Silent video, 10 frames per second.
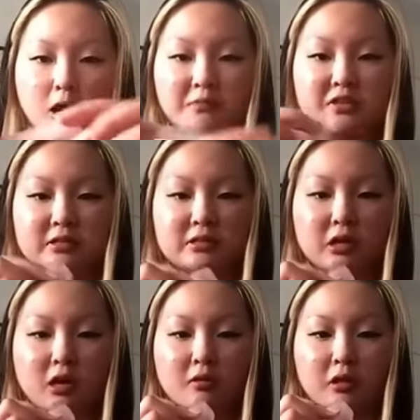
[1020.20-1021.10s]
This is
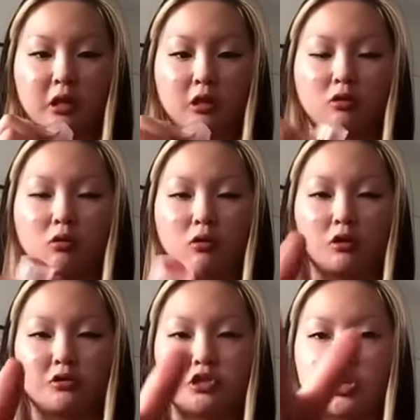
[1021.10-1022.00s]
in the
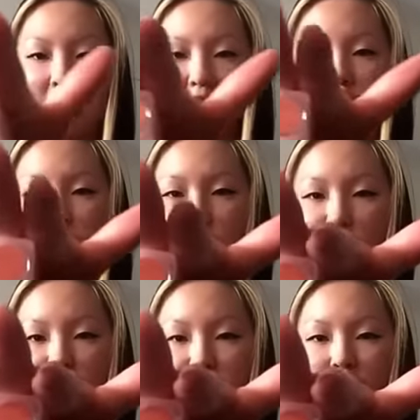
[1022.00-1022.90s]
coral shade, so
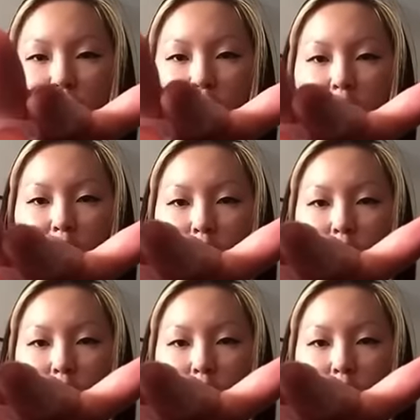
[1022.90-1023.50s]
number 4.